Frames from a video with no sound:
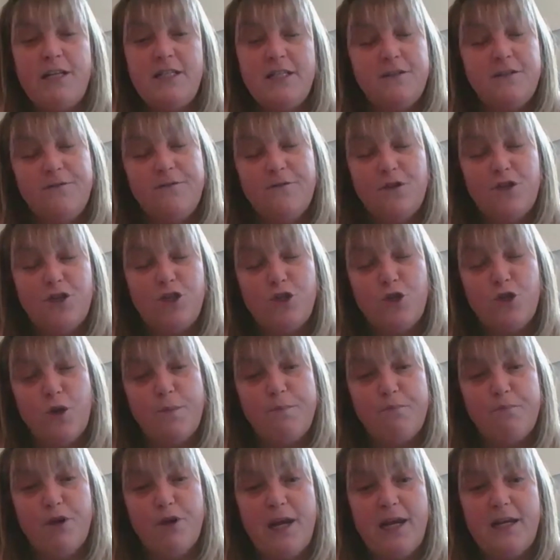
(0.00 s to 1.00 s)
it for a
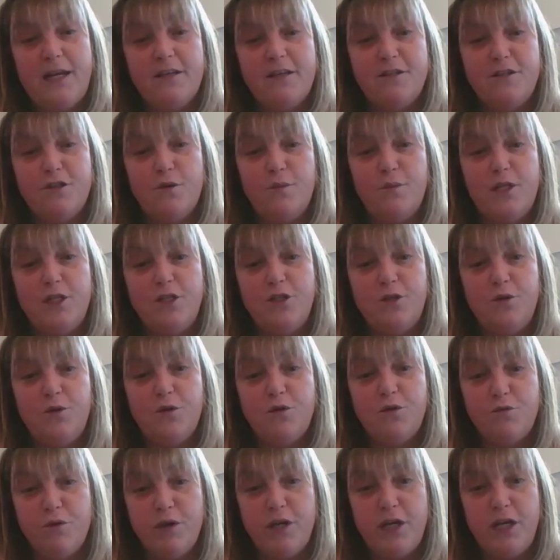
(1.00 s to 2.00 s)
short break. So we do
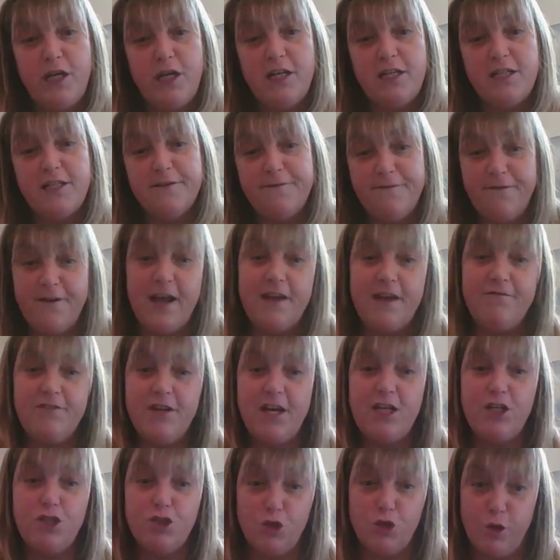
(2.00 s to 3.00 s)
3 to 5
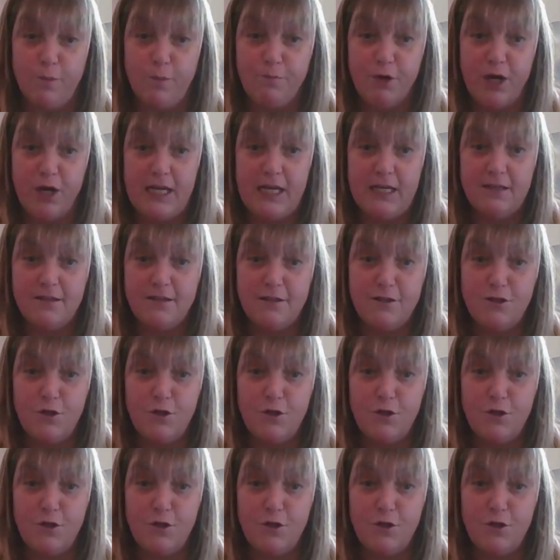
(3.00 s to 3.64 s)
night short breaks.